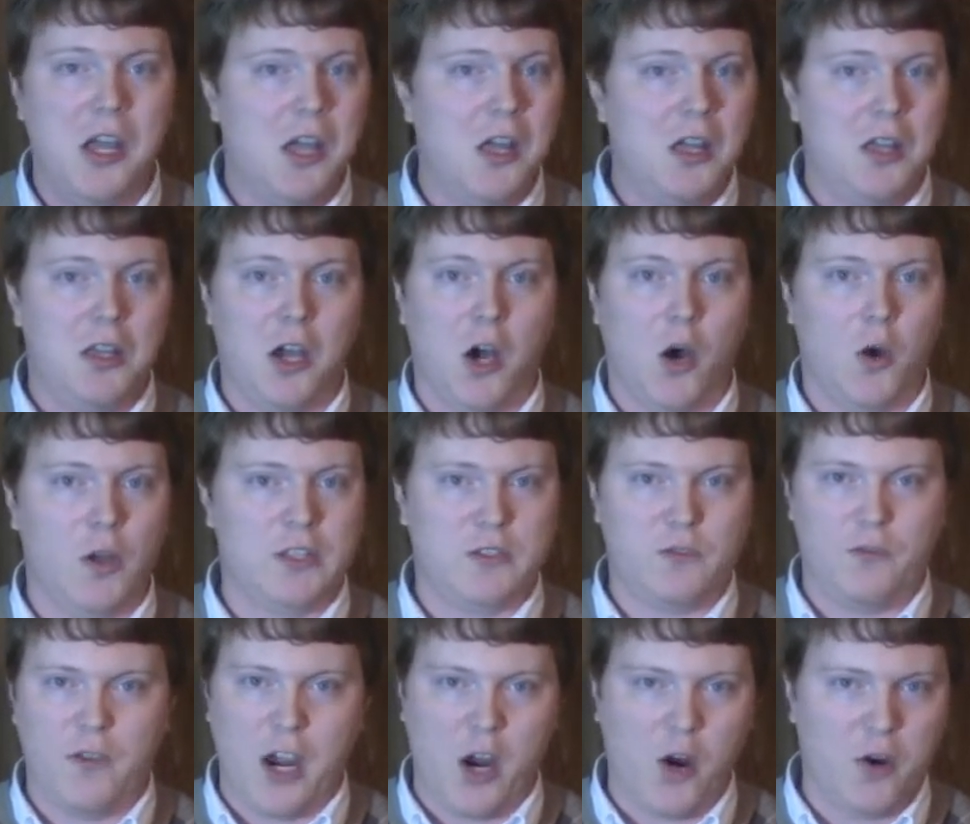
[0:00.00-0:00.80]
you know,
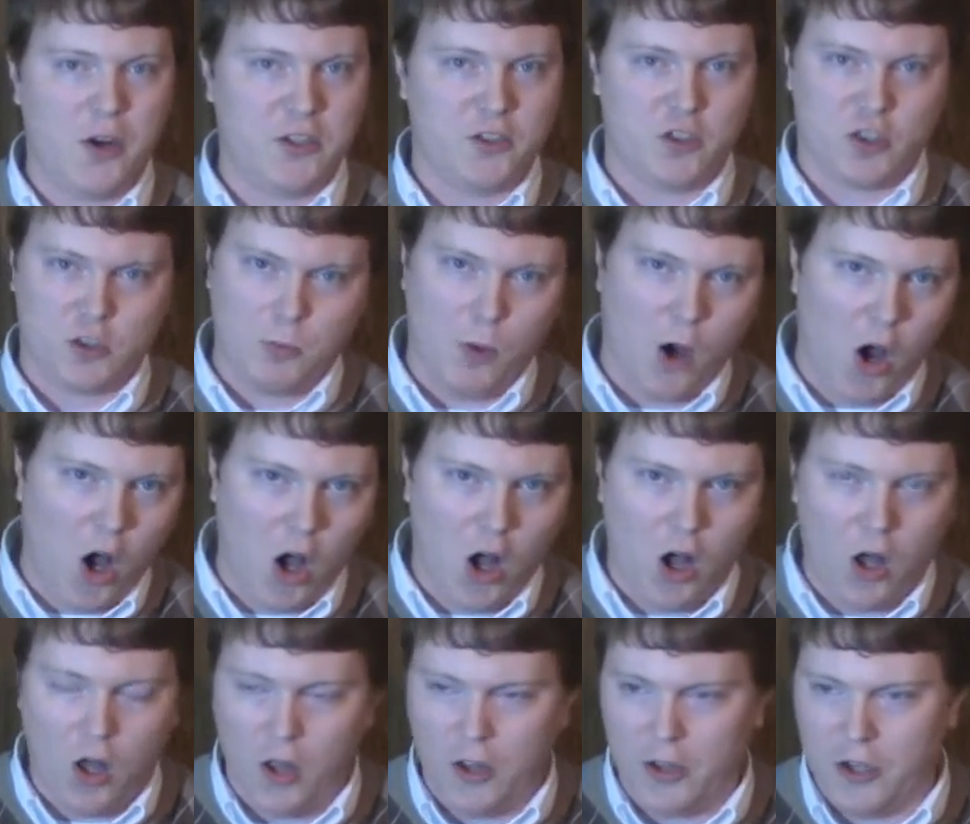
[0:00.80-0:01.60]
it's very
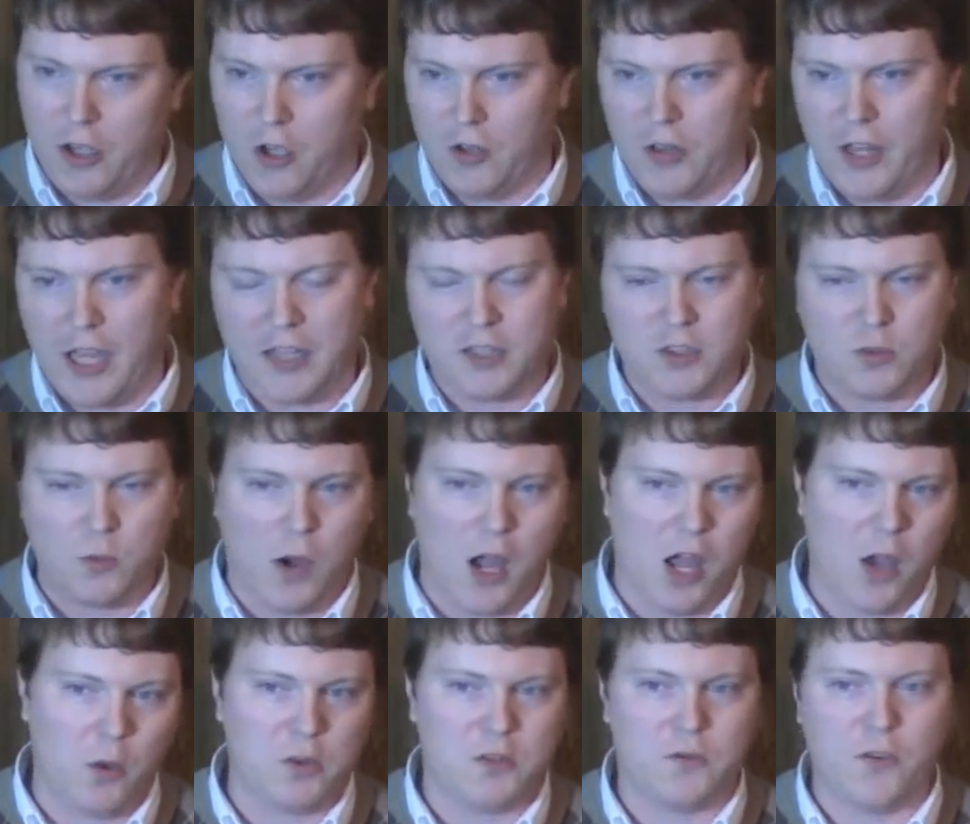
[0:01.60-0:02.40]
small, you know, that's
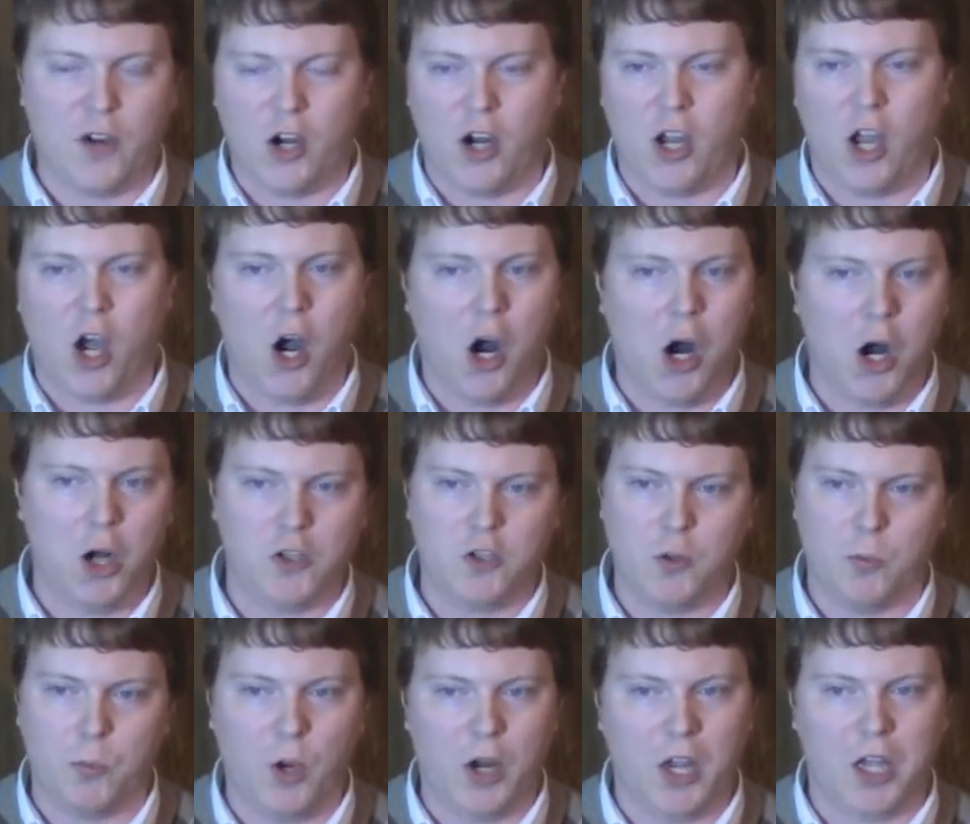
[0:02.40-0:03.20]
why it was very hard
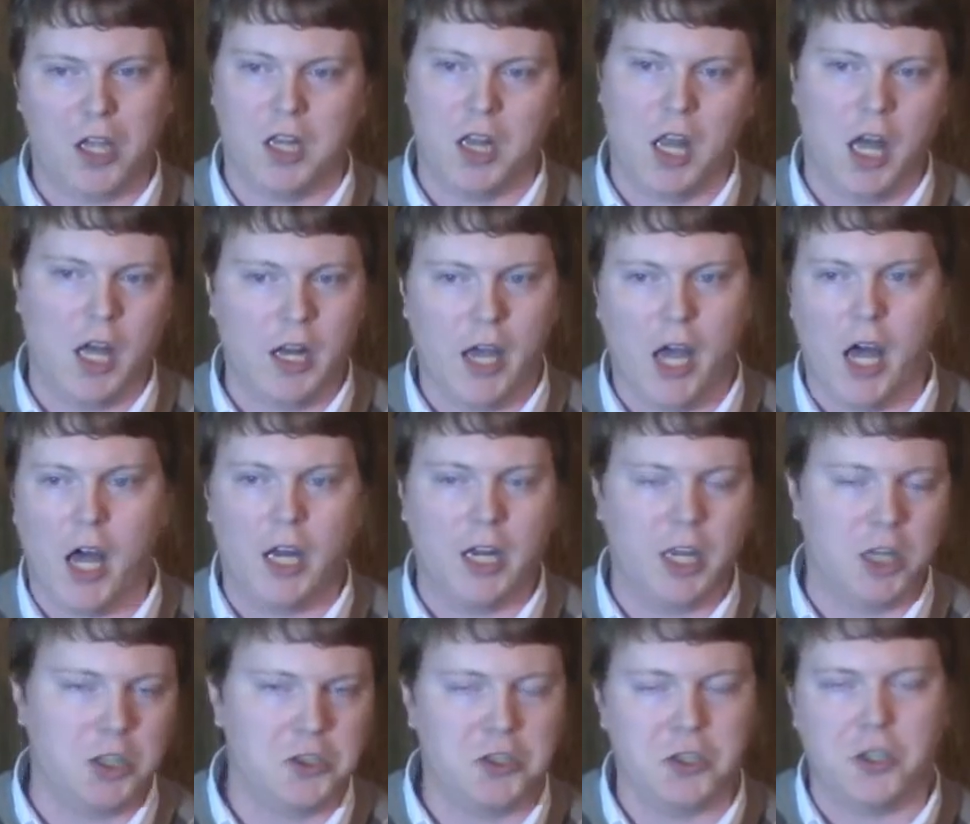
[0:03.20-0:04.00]
to bring Clannad
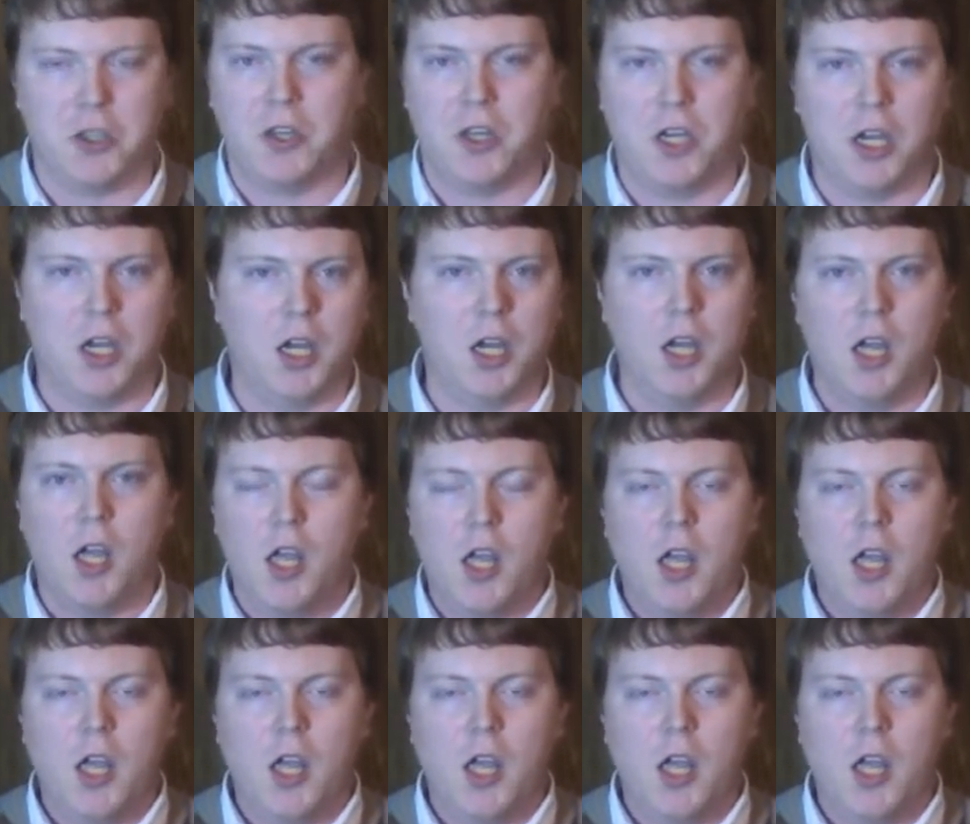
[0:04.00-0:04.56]
into the